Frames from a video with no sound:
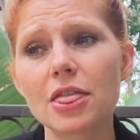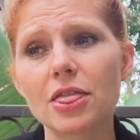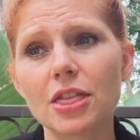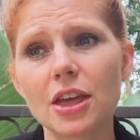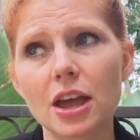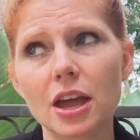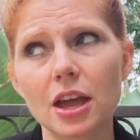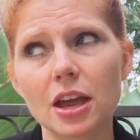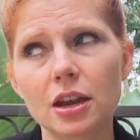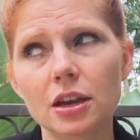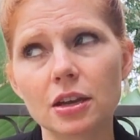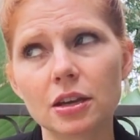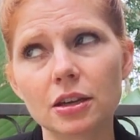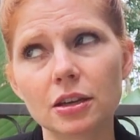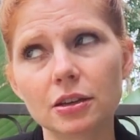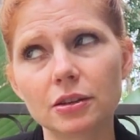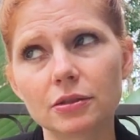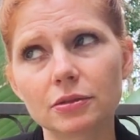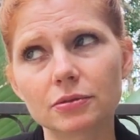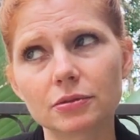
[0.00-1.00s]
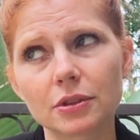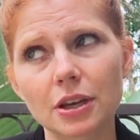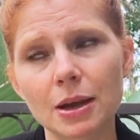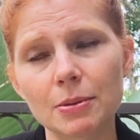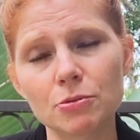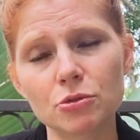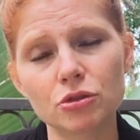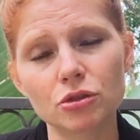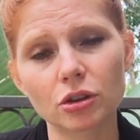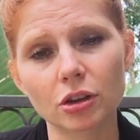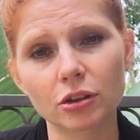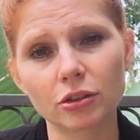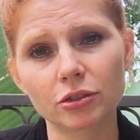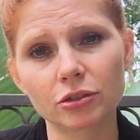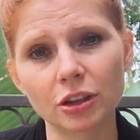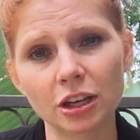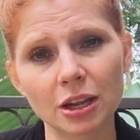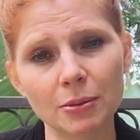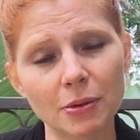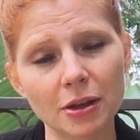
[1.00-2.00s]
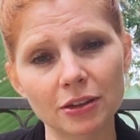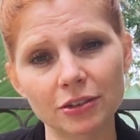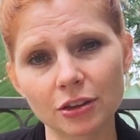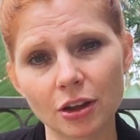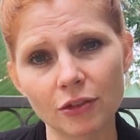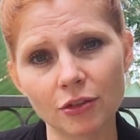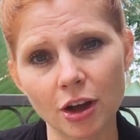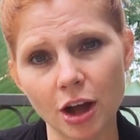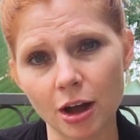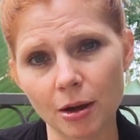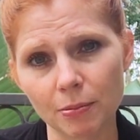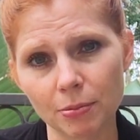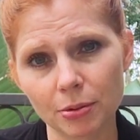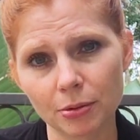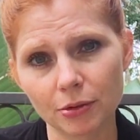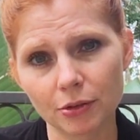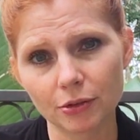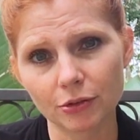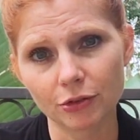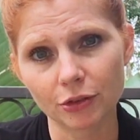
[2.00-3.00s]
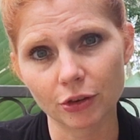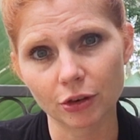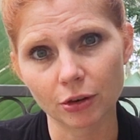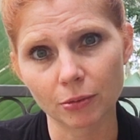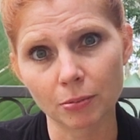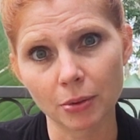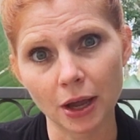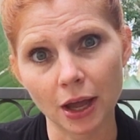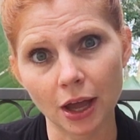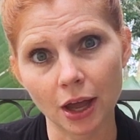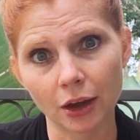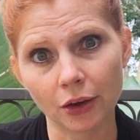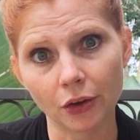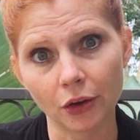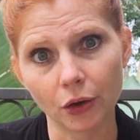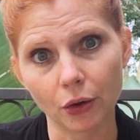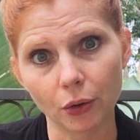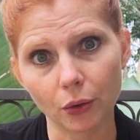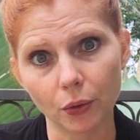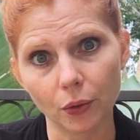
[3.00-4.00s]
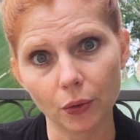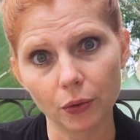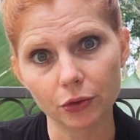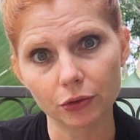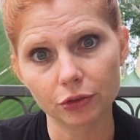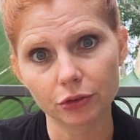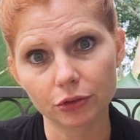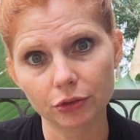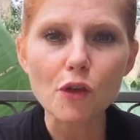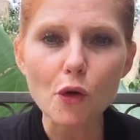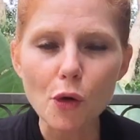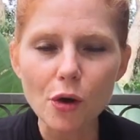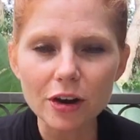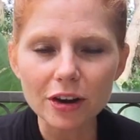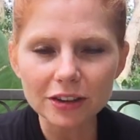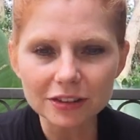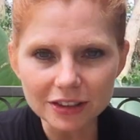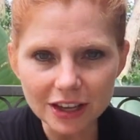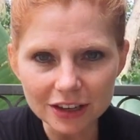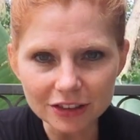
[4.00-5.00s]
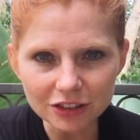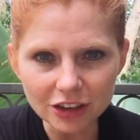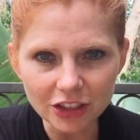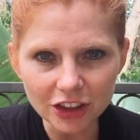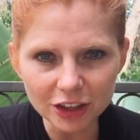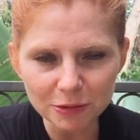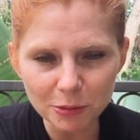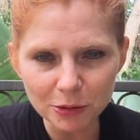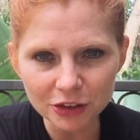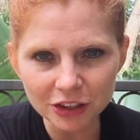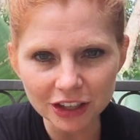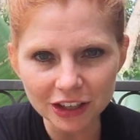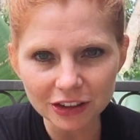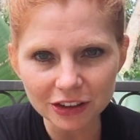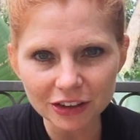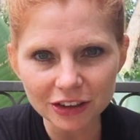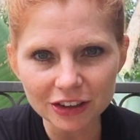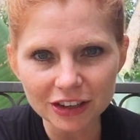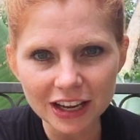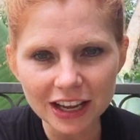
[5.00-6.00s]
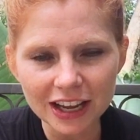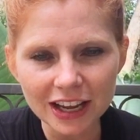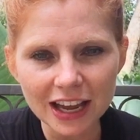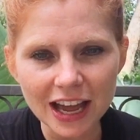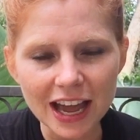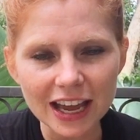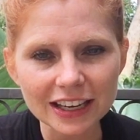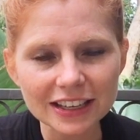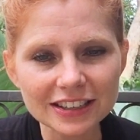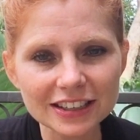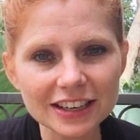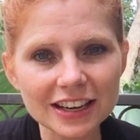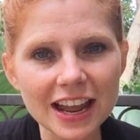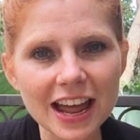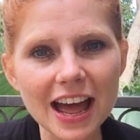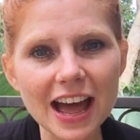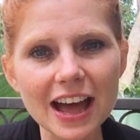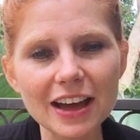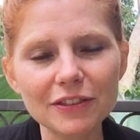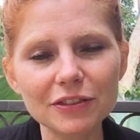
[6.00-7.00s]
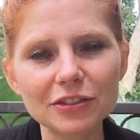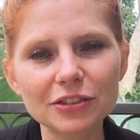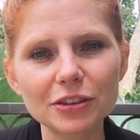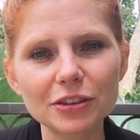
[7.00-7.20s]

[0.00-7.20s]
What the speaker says: then I'm just setting myself up for bad news. For lunch on this particular day, I did have